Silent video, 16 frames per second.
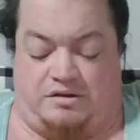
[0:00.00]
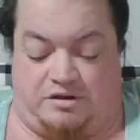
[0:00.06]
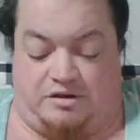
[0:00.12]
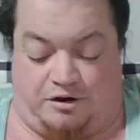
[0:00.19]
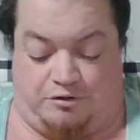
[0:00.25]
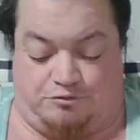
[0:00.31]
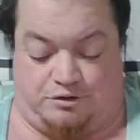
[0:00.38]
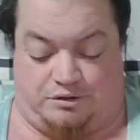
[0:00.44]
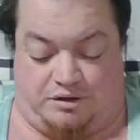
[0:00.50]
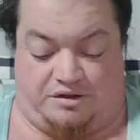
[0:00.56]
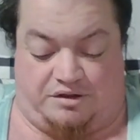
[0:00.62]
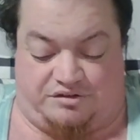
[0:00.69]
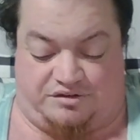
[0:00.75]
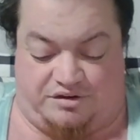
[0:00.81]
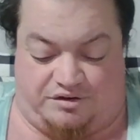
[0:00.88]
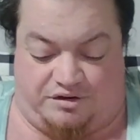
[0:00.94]
And then I
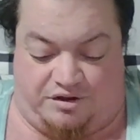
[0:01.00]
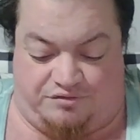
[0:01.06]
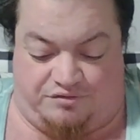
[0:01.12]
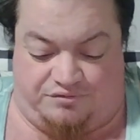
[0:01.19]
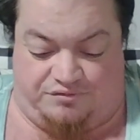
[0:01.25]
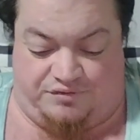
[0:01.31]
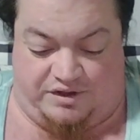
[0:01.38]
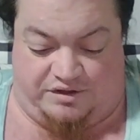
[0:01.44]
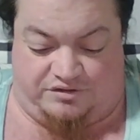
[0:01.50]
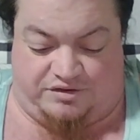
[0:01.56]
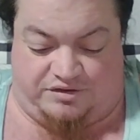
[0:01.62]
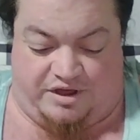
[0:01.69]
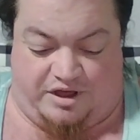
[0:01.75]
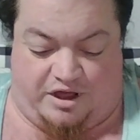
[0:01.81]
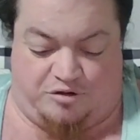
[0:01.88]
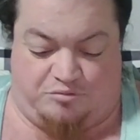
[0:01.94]
realized it and I
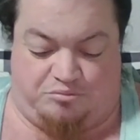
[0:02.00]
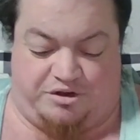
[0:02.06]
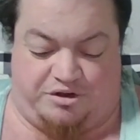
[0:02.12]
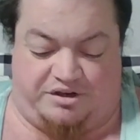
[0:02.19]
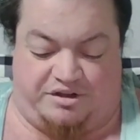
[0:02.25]
fixed that,